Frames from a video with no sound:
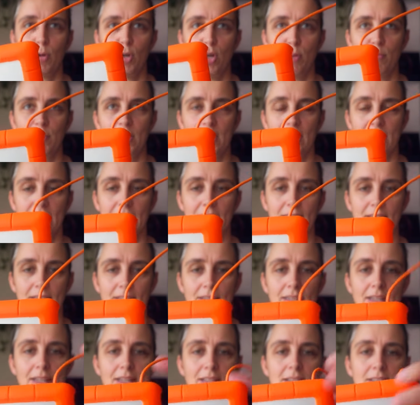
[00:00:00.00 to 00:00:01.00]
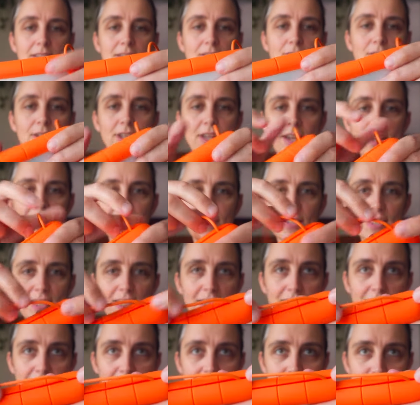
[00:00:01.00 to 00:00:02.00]
permanently to this. So it kind of
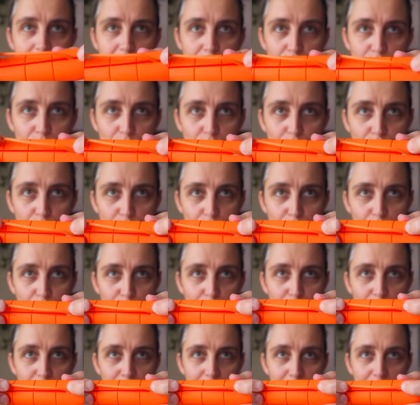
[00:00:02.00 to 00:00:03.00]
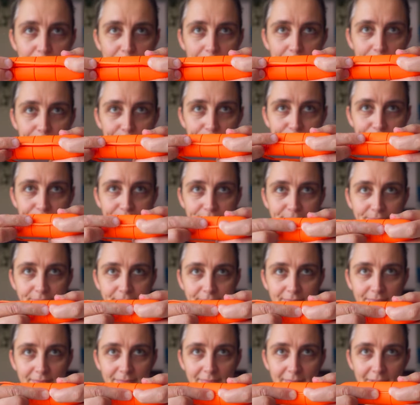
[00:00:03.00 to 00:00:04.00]
sits in this little groove,
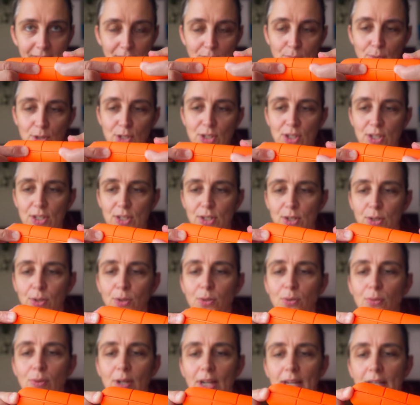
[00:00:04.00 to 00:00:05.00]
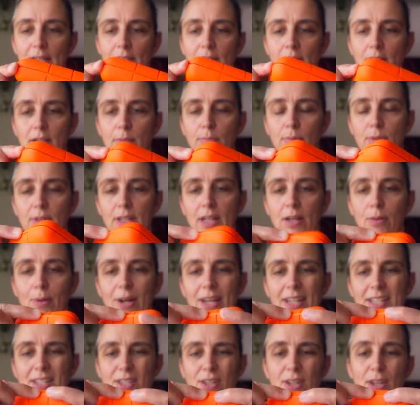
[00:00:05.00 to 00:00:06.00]
which is cool. And you can pull that
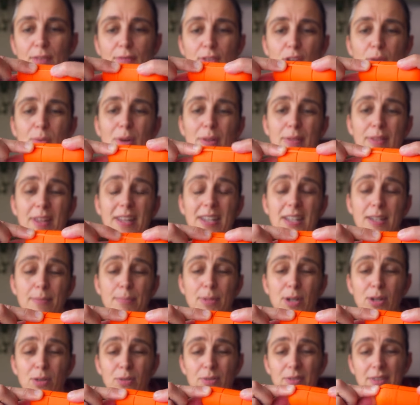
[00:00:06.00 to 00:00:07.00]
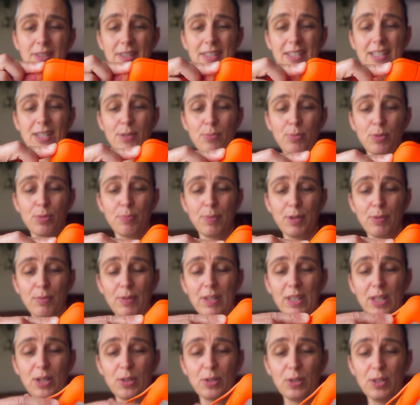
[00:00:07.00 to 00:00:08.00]
away. So if you were Thunderbolt, this would be
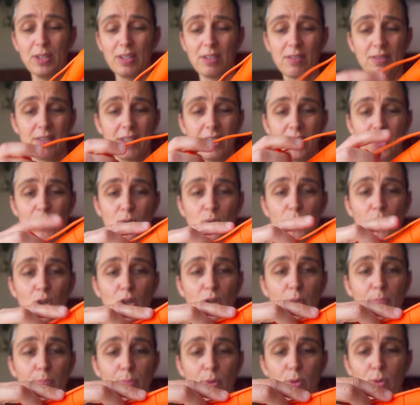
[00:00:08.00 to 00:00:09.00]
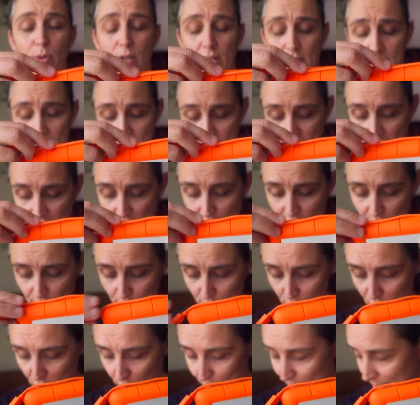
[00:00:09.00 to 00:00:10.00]
really good because it's all on board and you don't have to
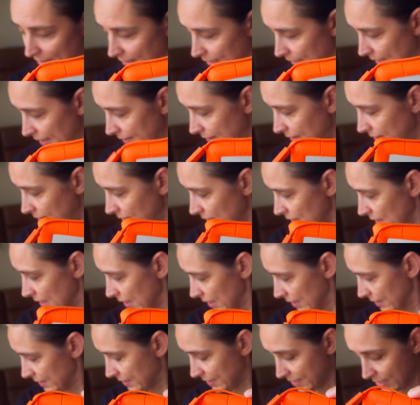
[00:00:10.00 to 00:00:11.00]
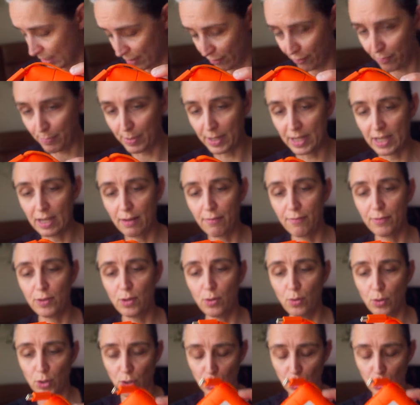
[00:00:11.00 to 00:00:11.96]
worry about the other stuff. But if you're